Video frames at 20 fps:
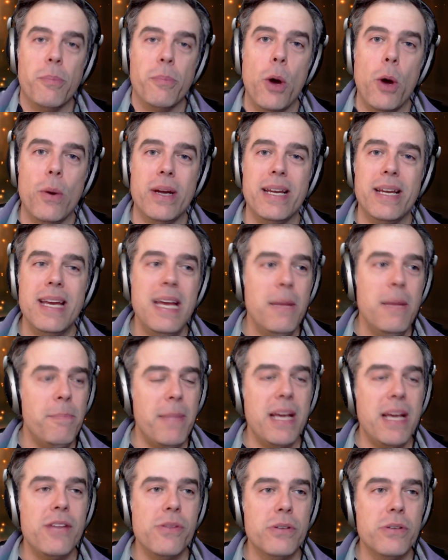Poet.
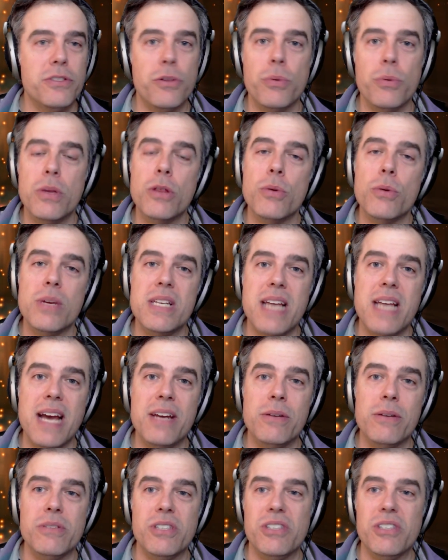Making those 3/3
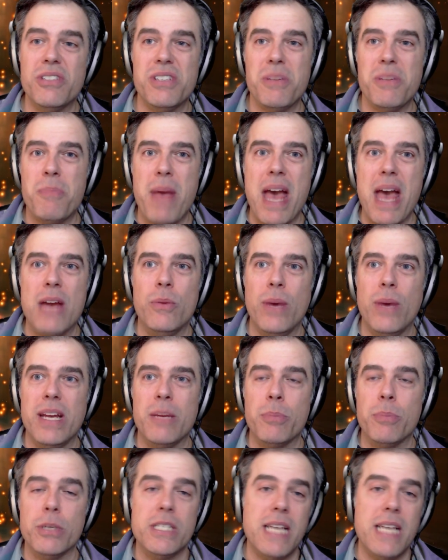dinos isn't a bad way
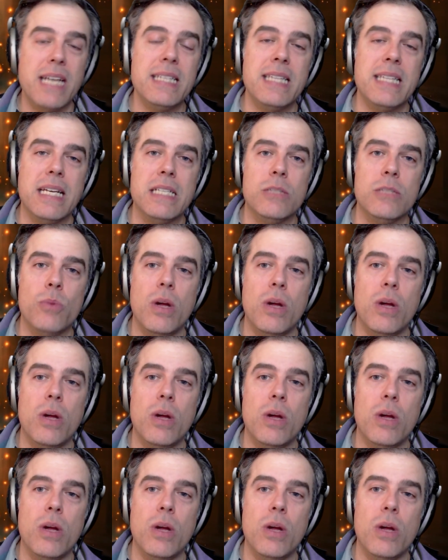to protect things